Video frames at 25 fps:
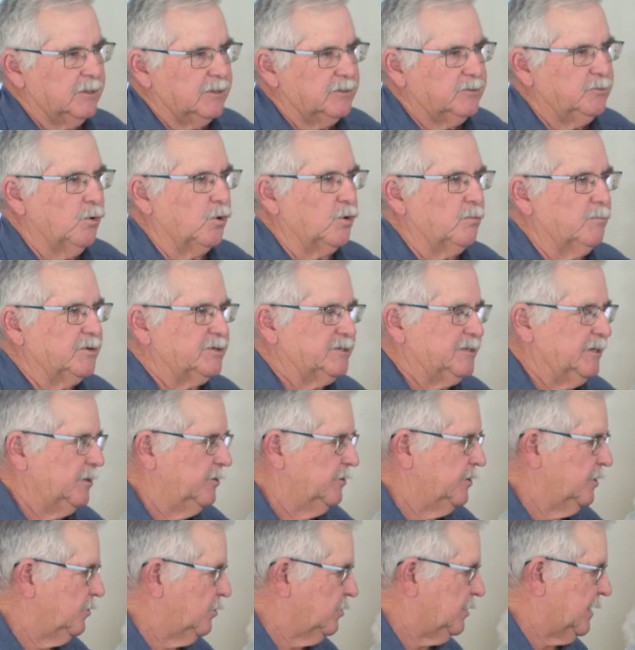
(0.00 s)
newer
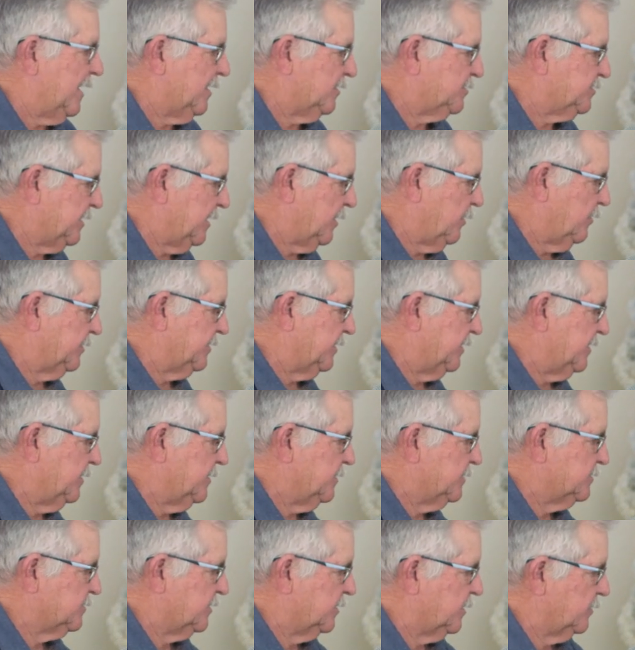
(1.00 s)
material,
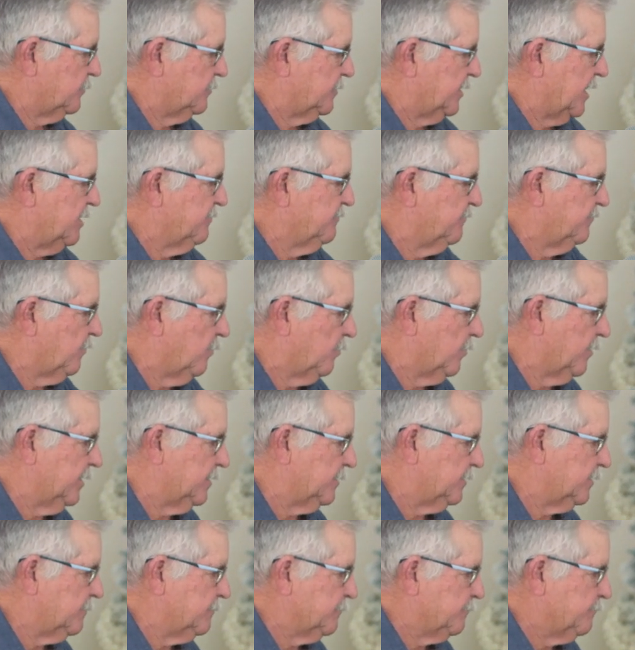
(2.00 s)
Alterity is another name for
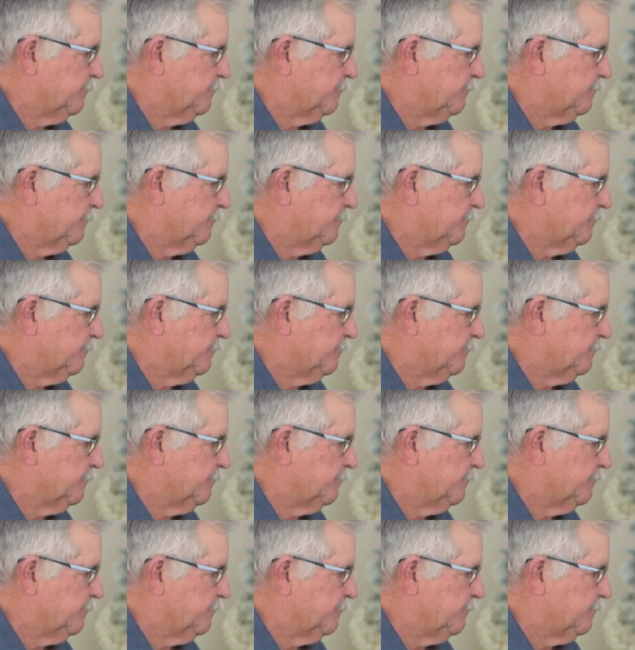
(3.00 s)
it.